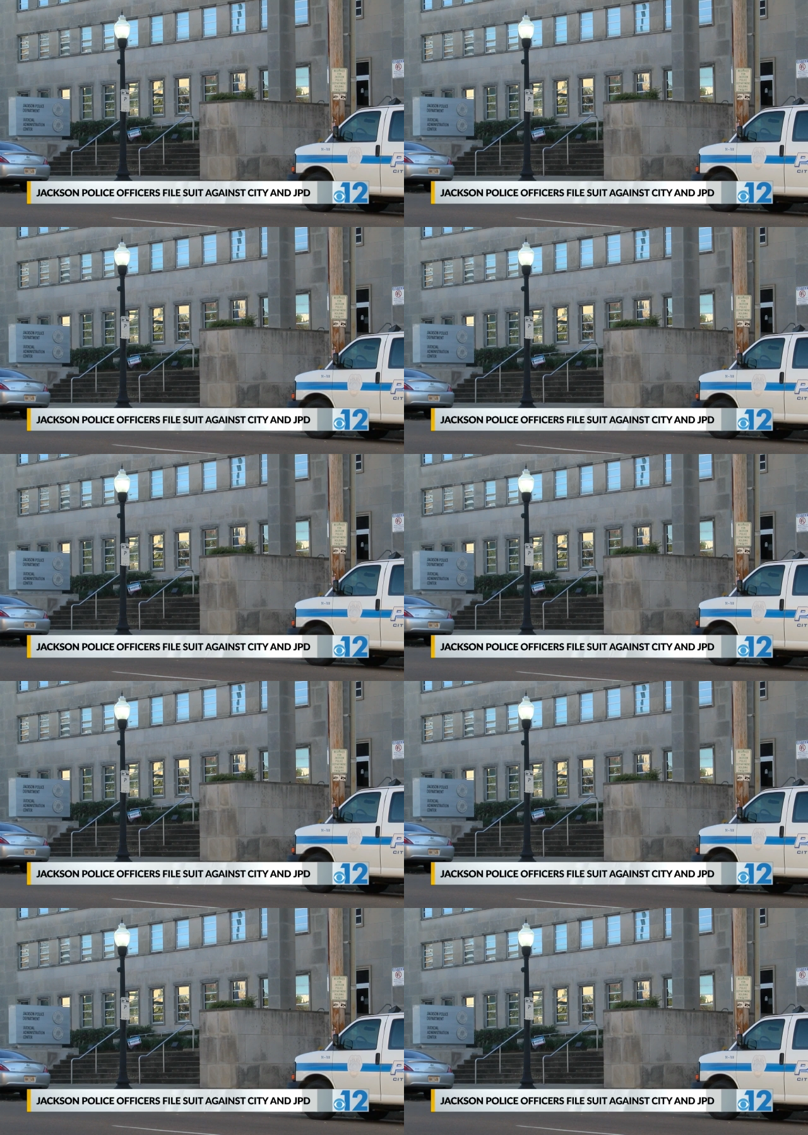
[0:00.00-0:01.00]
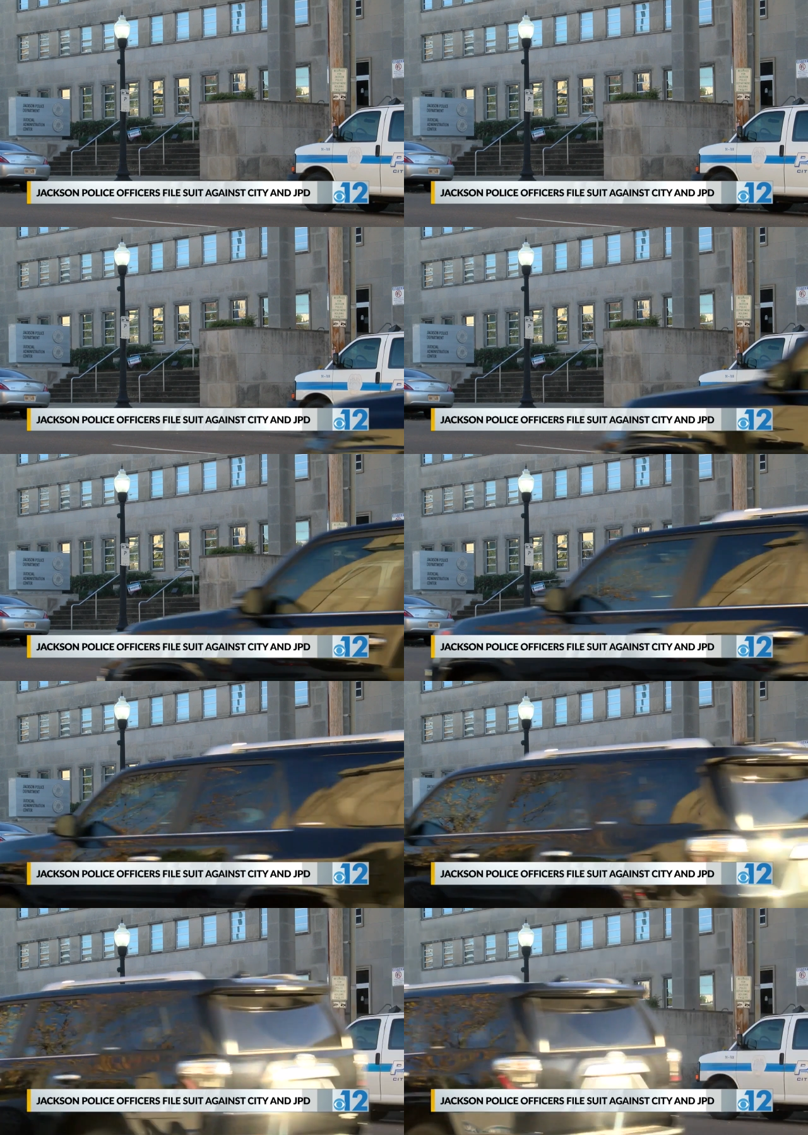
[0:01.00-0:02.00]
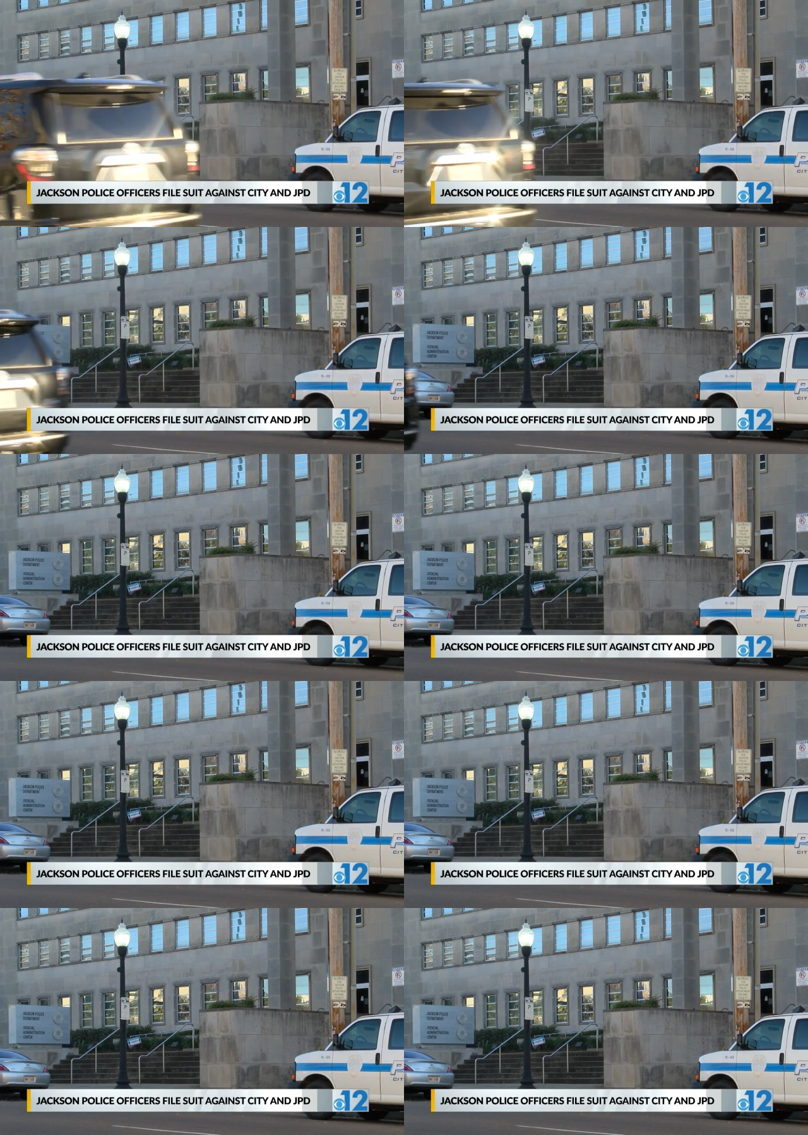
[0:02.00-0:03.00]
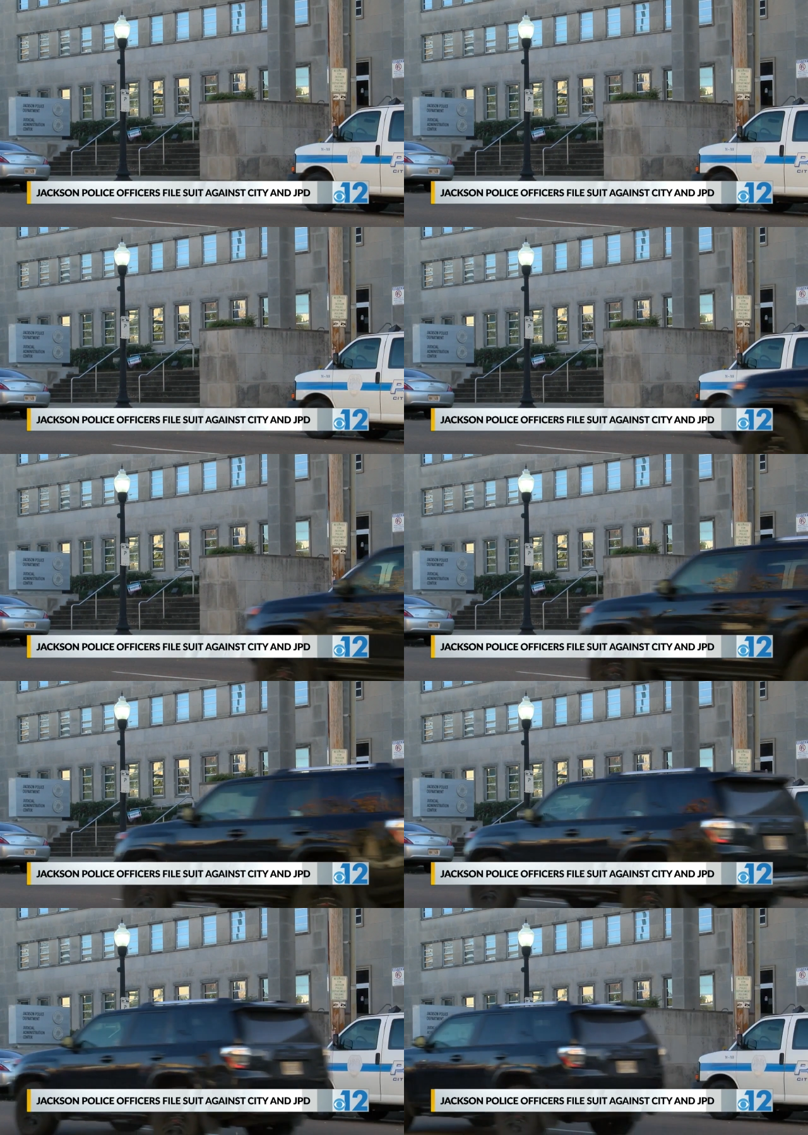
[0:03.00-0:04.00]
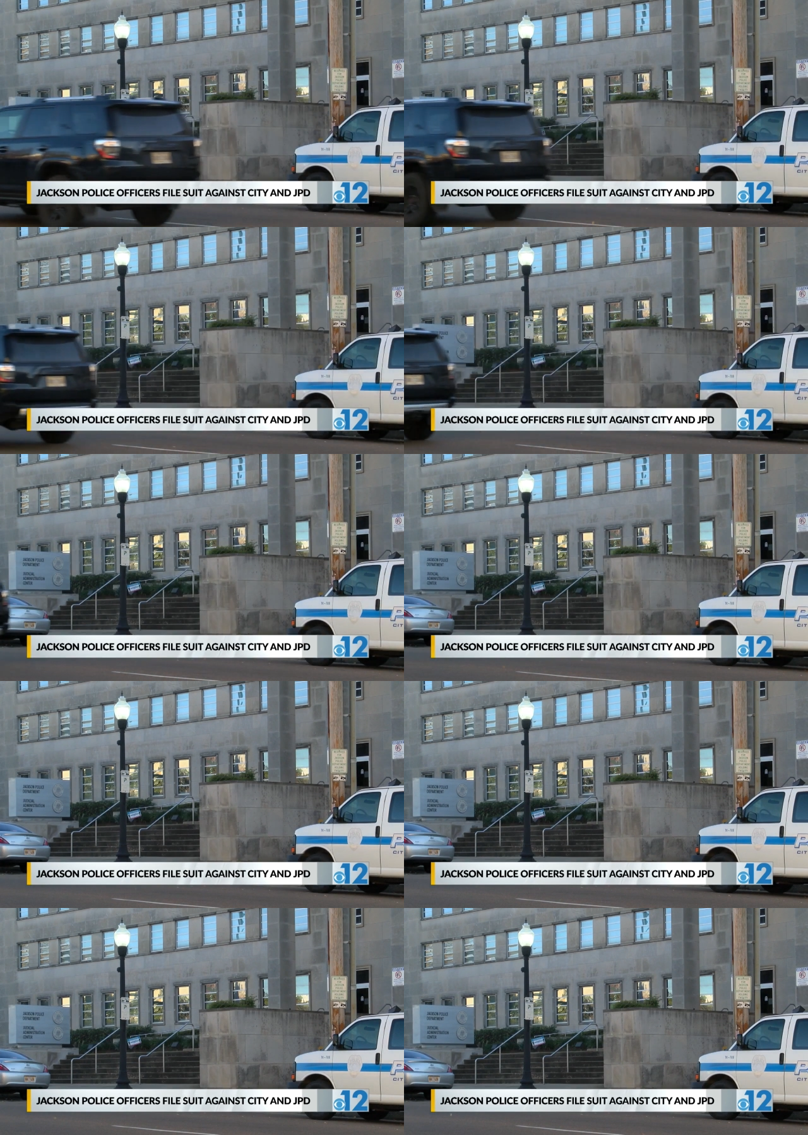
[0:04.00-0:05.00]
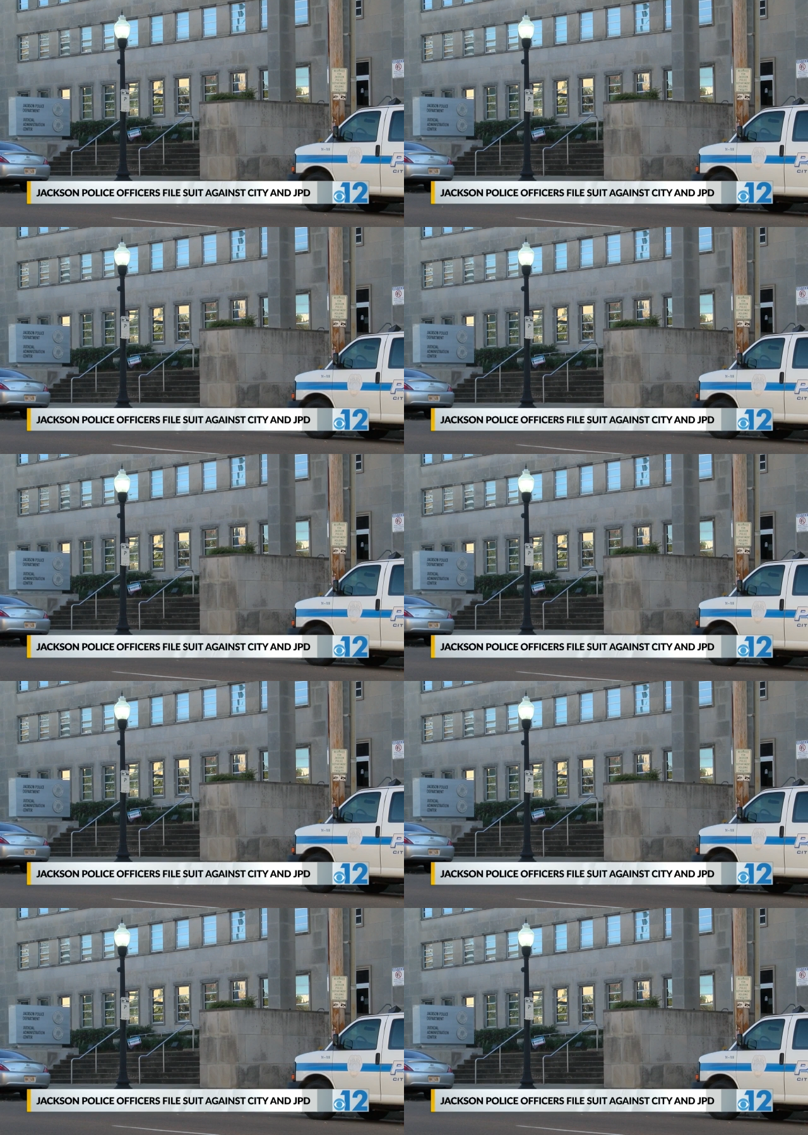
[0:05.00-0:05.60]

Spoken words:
[unreadable: no face in view]